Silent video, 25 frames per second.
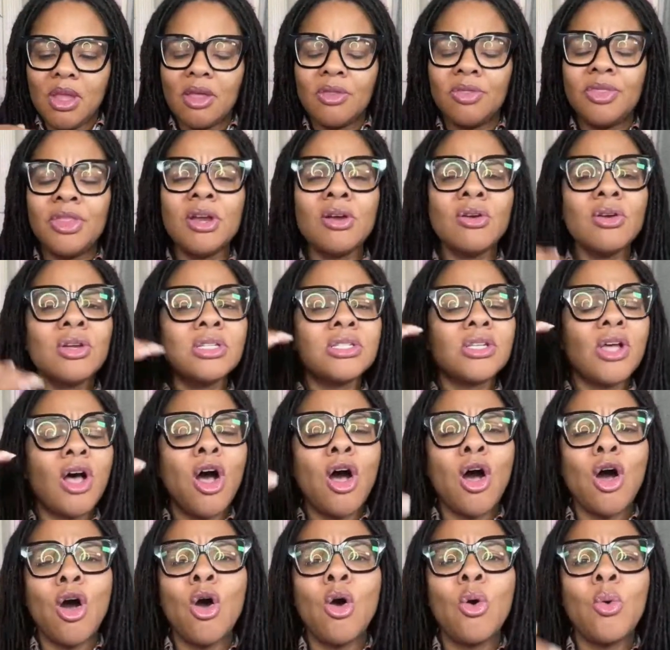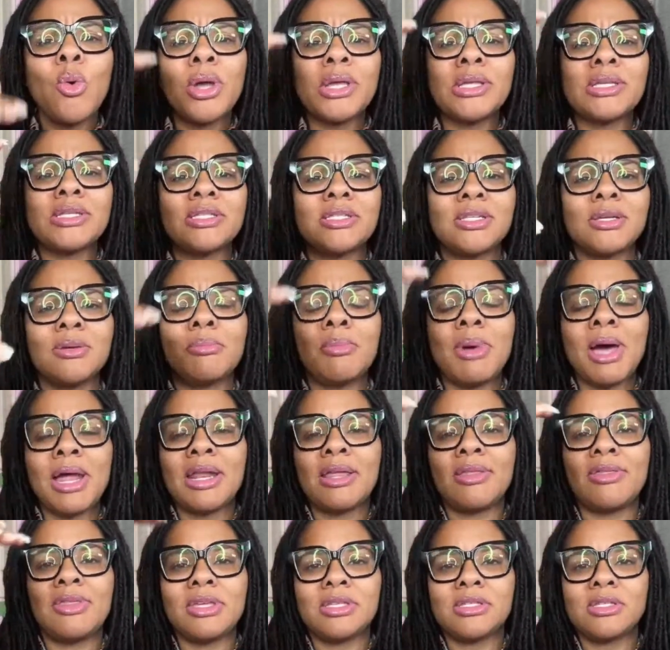there is always
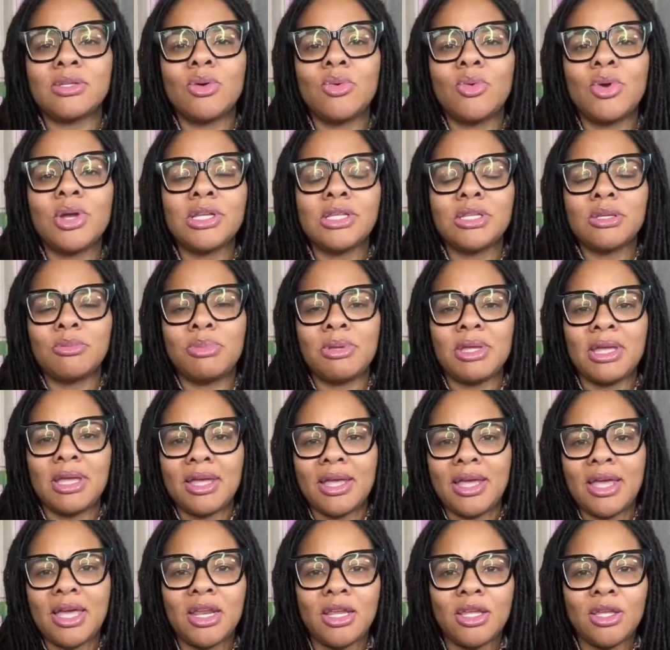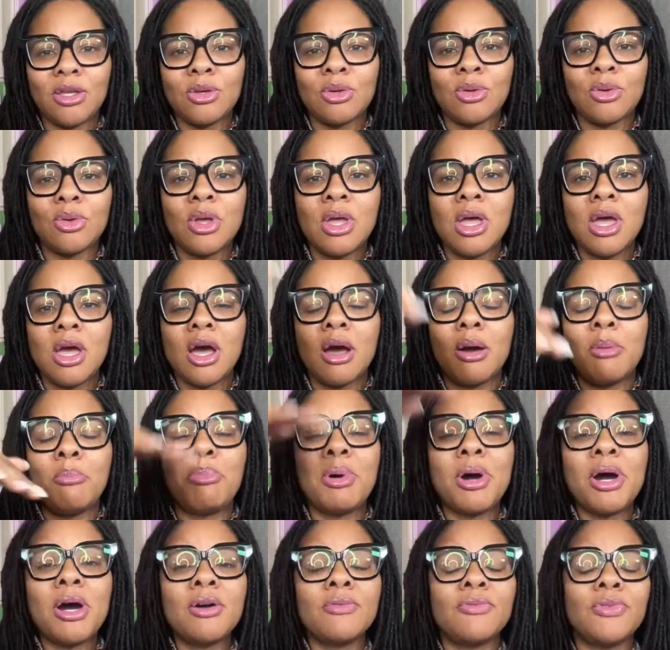somebody that's going to be ahead of you,
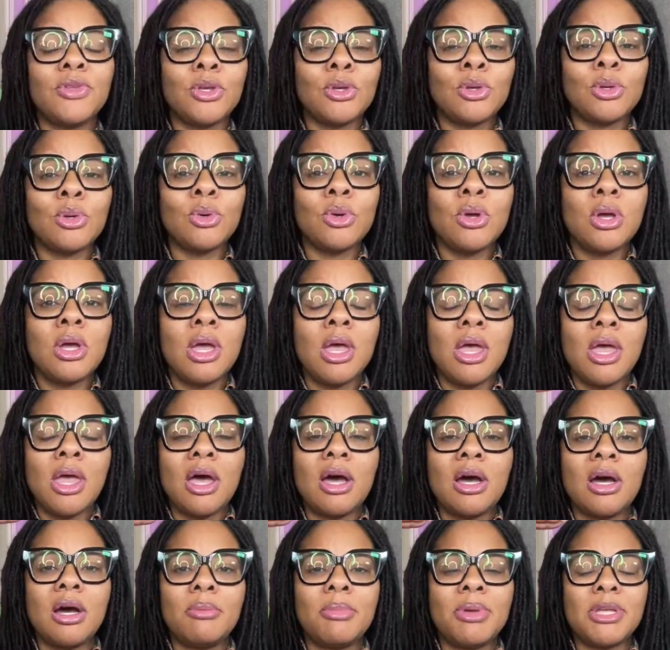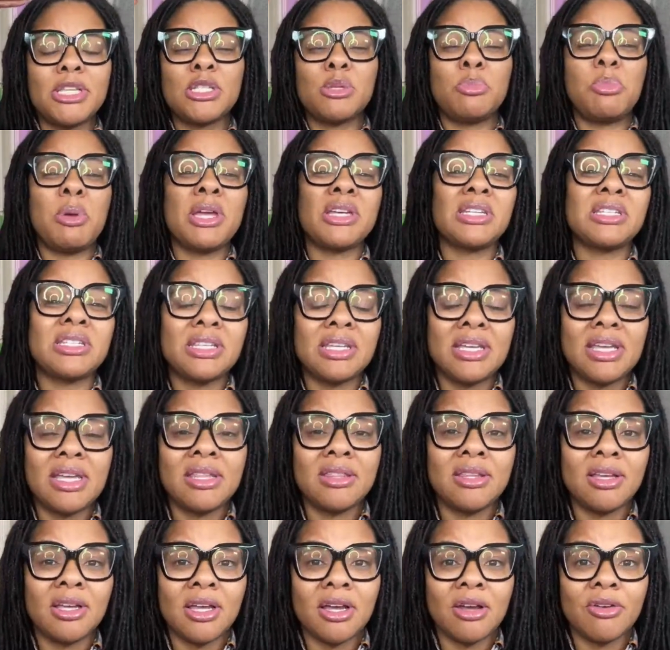above you, especially
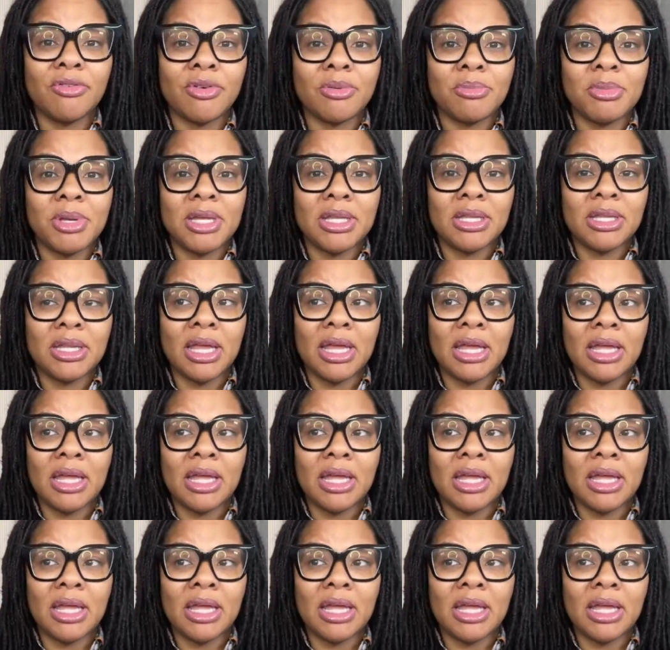in the government.